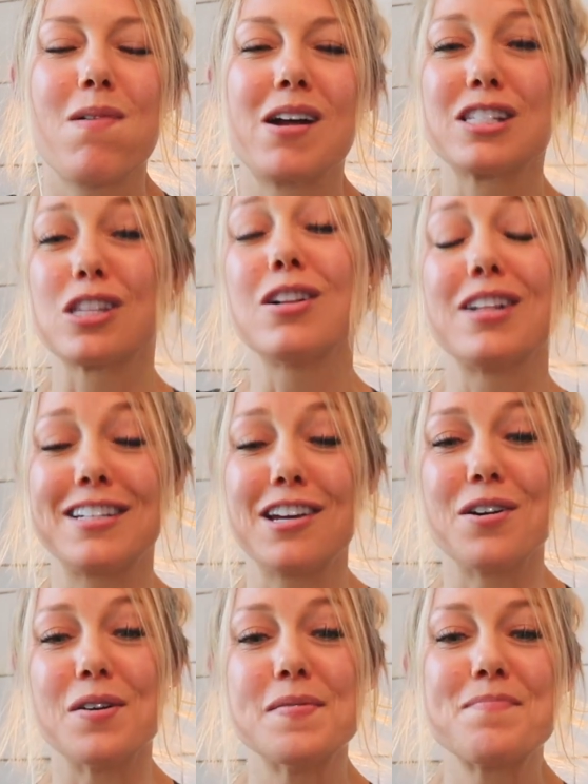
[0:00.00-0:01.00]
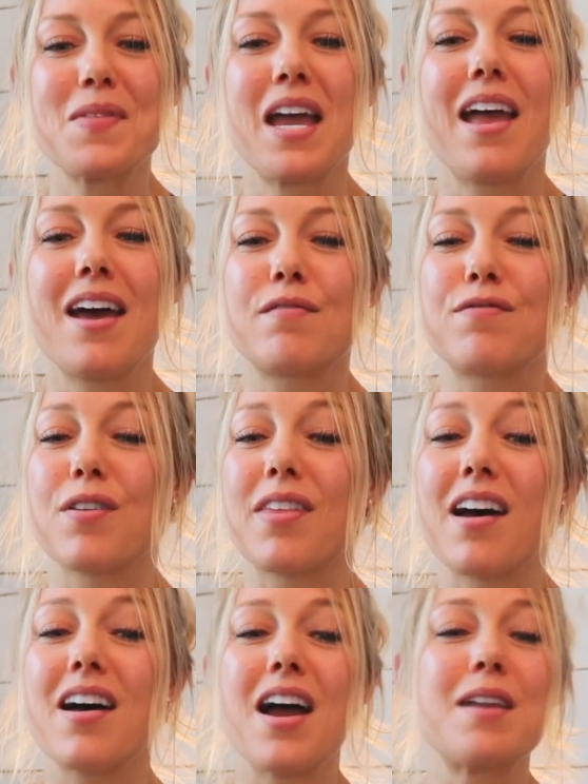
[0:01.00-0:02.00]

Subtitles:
It's all I know. And for that,